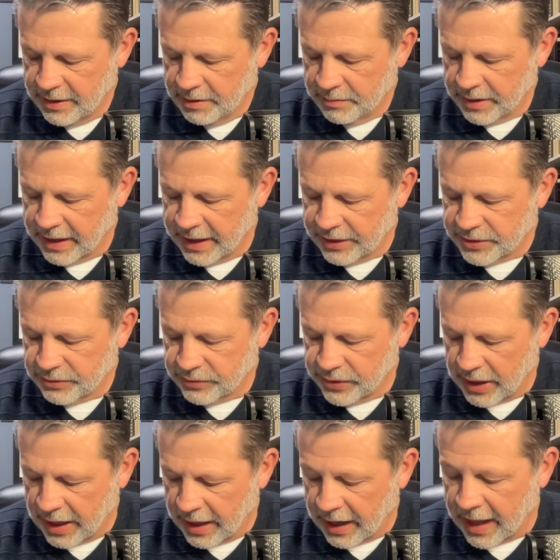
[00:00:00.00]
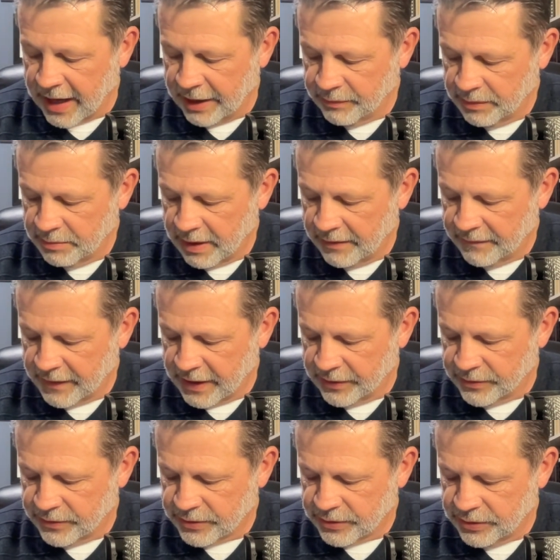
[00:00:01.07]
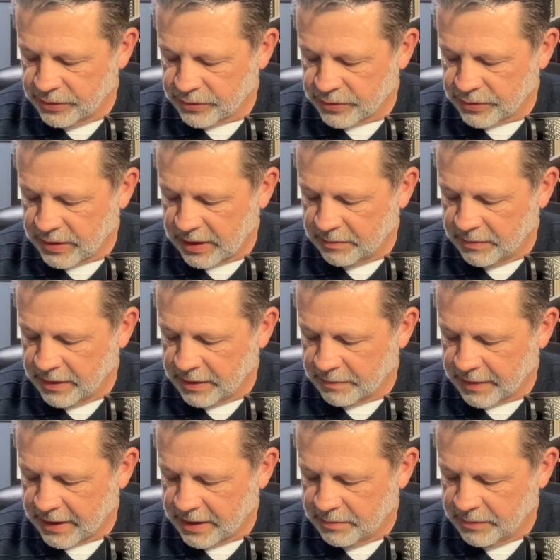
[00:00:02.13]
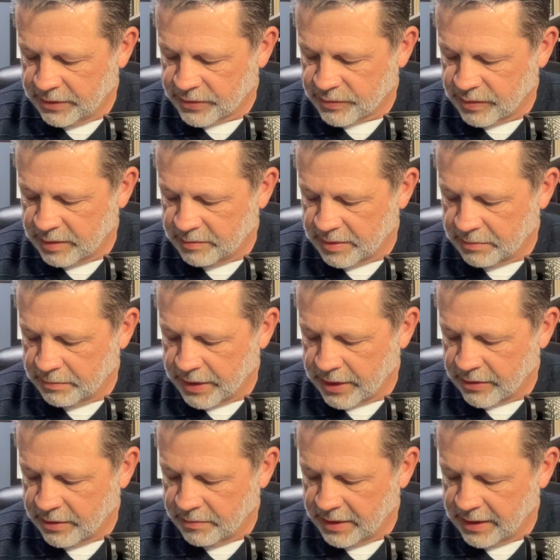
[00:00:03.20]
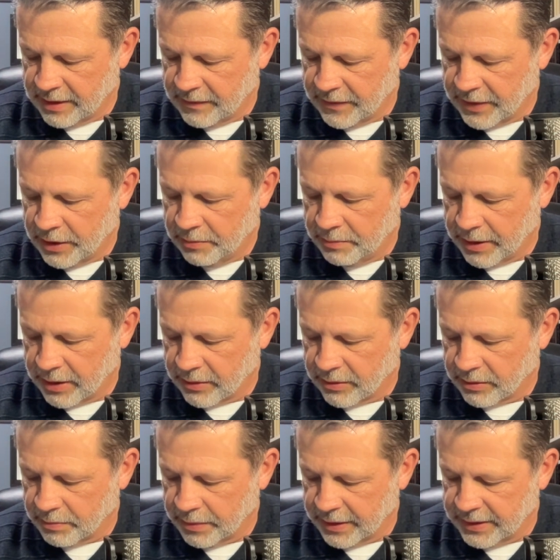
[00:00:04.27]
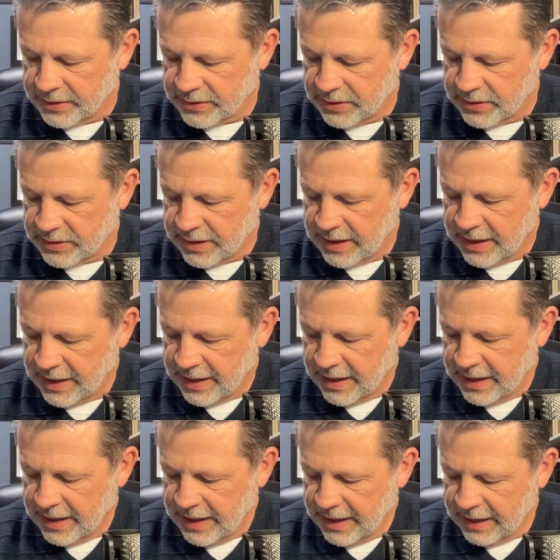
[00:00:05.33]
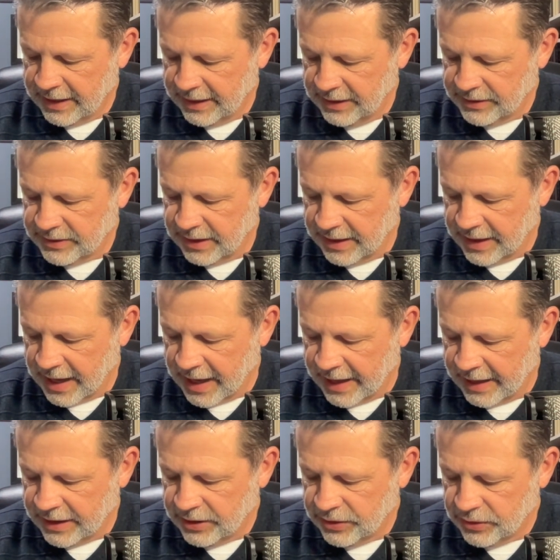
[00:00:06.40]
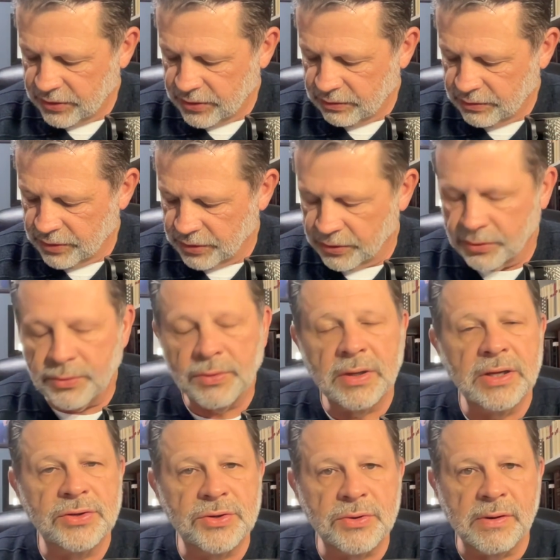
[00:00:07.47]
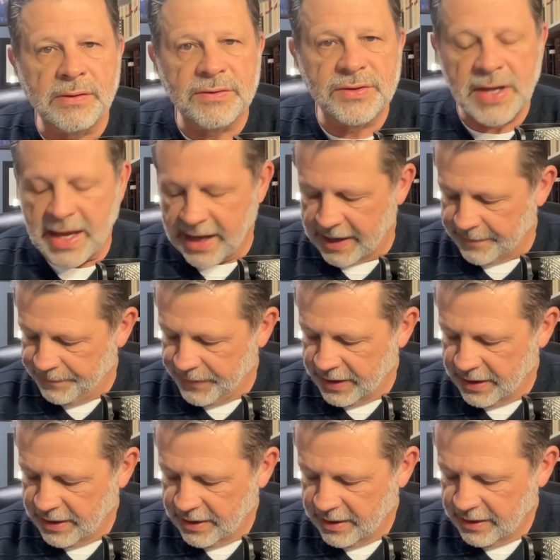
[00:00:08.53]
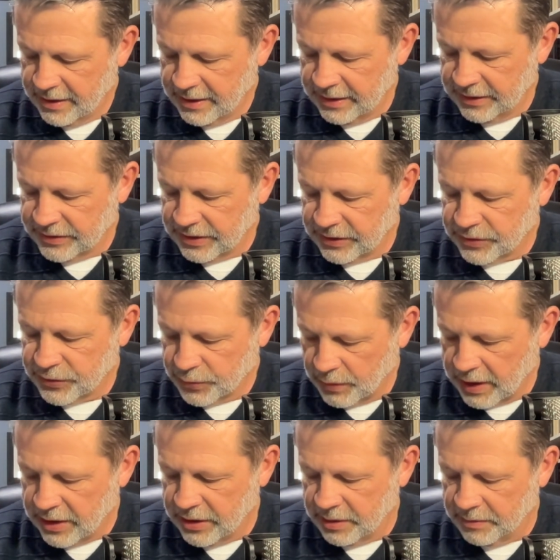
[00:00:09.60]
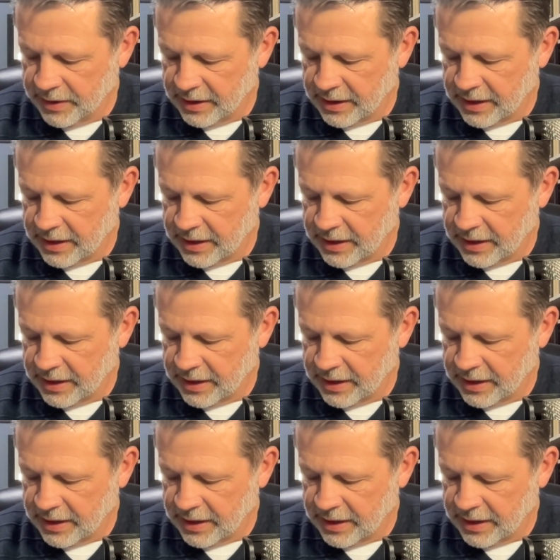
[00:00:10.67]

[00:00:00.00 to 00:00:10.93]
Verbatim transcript: But I shall lie with my fathers, and you shall take me up out of Mitzrayim and bury me in their burial places. And he said, I shall do as you have said. And he said, Swear to me.